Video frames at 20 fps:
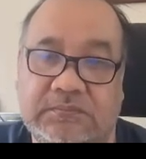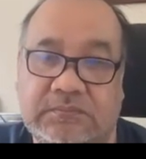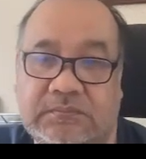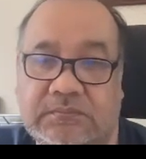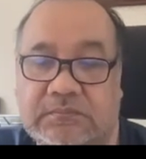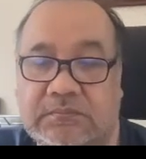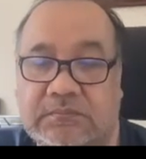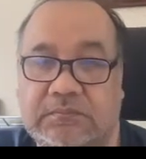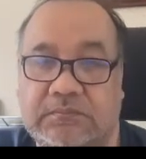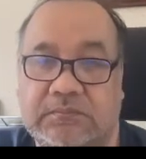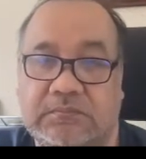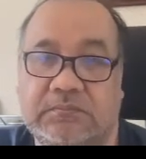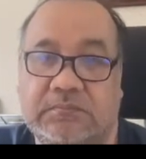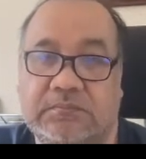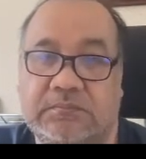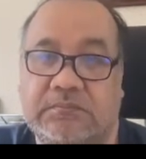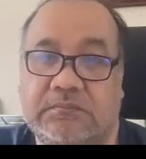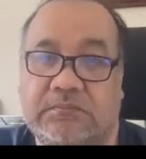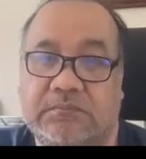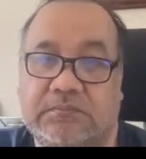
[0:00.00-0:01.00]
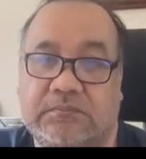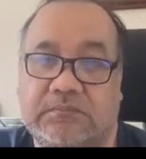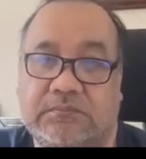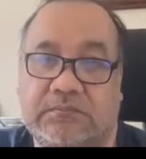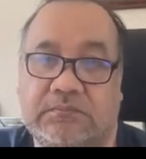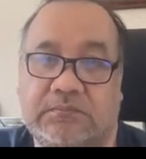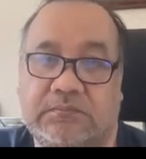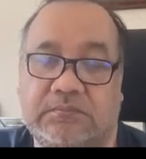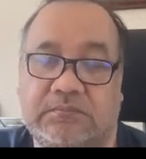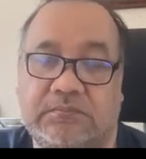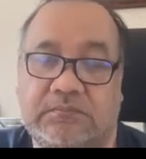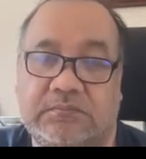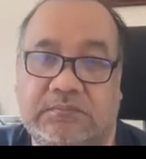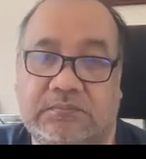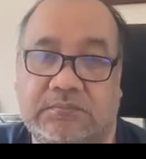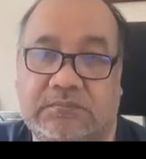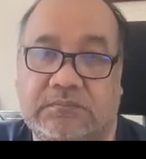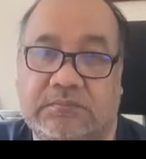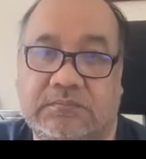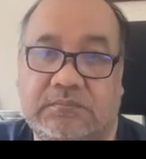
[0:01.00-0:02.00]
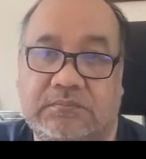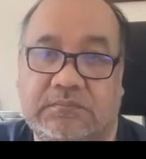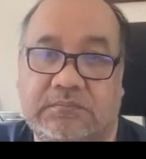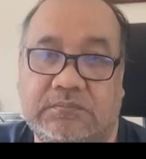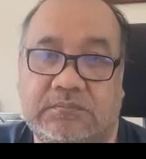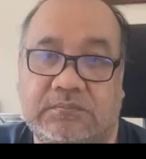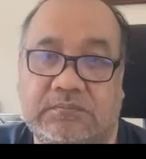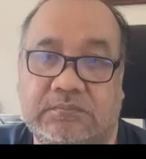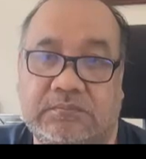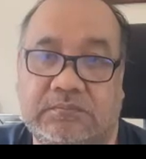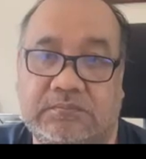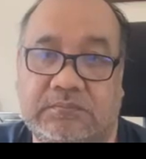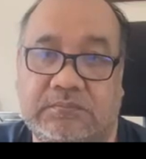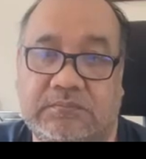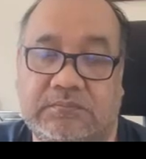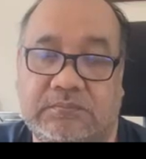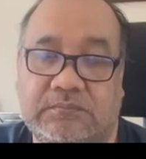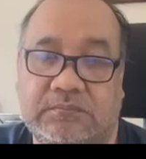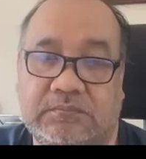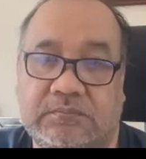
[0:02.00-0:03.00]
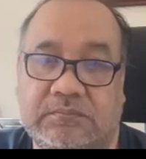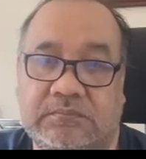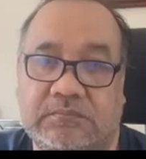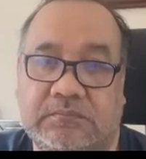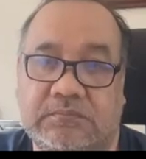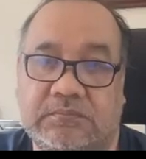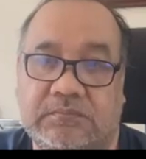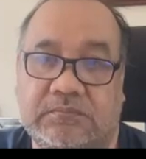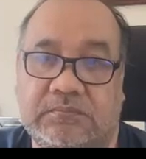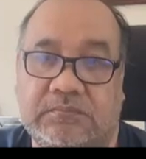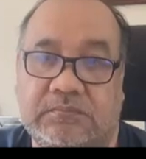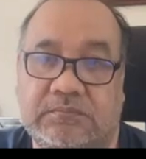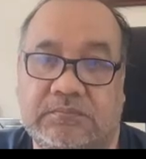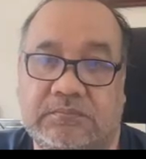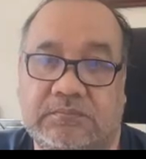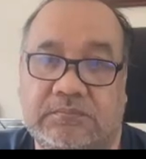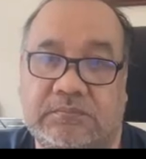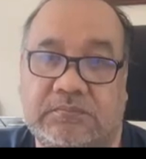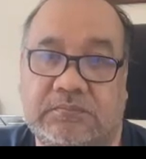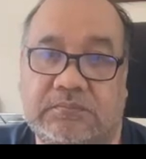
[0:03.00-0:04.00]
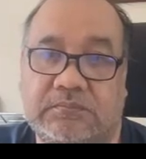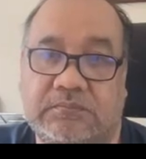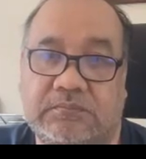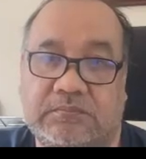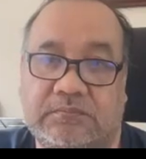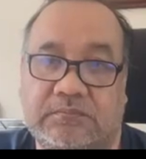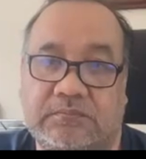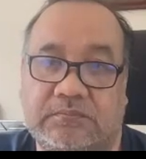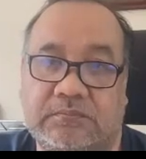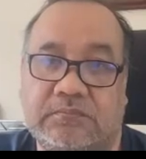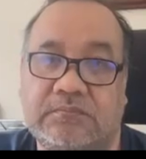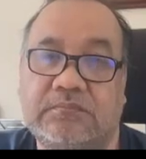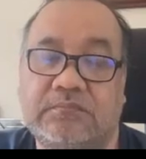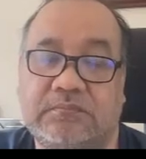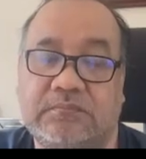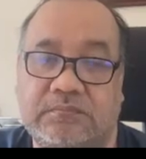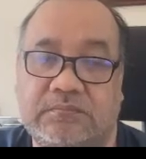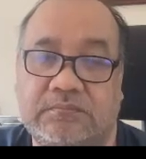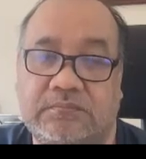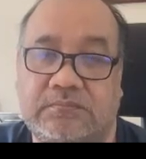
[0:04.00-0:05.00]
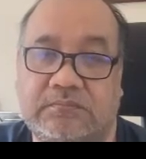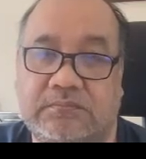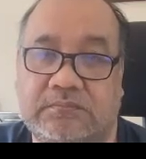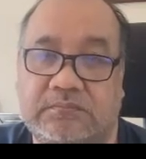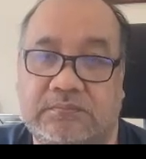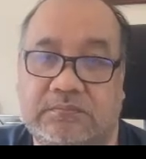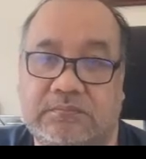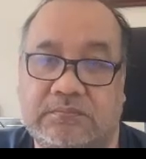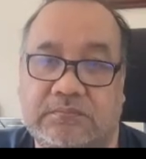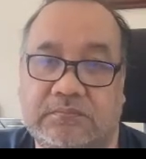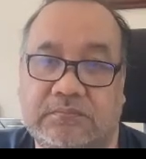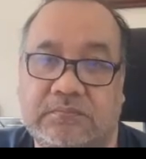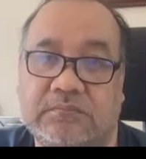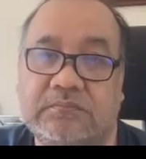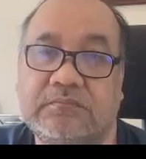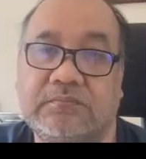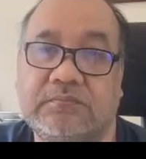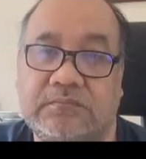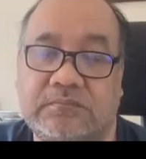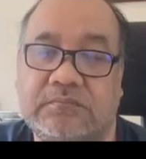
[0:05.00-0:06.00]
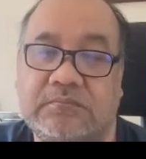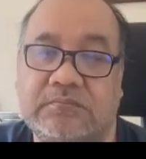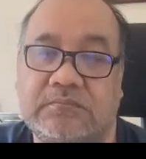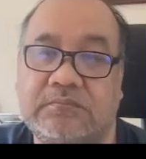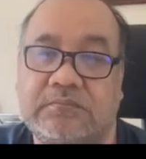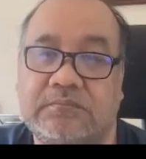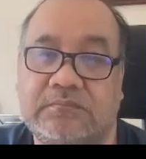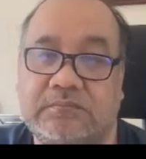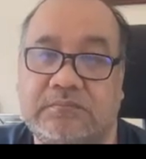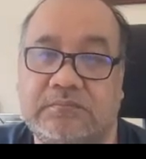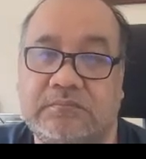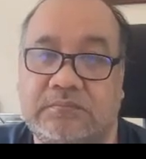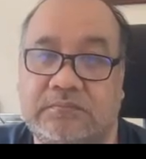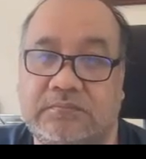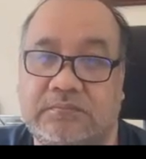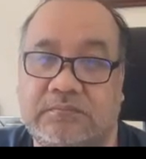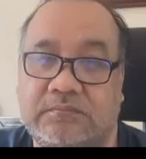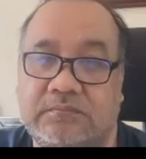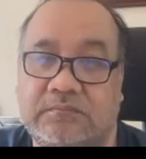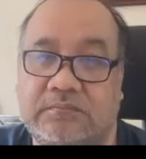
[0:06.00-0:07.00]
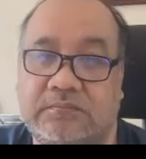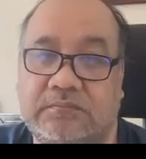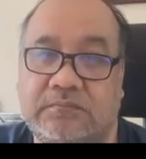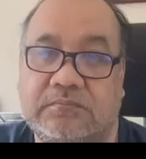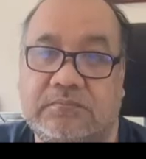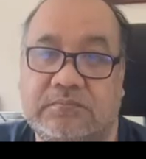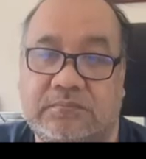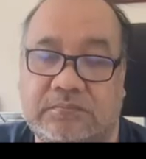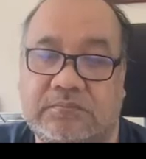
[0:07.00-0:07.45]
(not speaking)